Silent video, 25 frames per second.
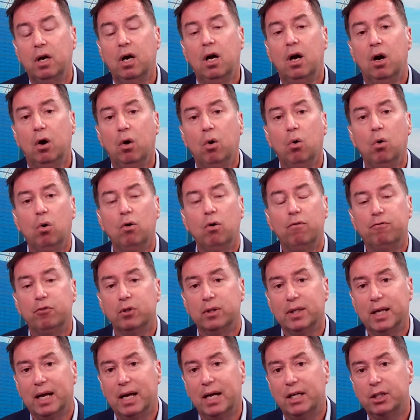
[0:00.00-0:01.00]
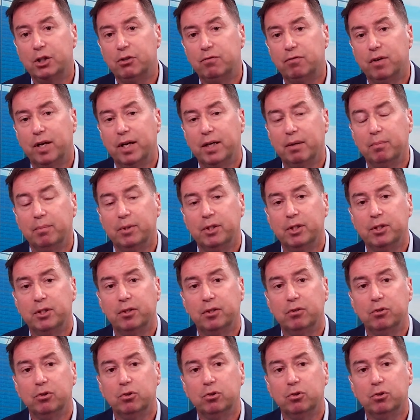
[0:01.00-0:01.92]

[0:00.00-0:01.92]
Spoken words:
or for large flake materials.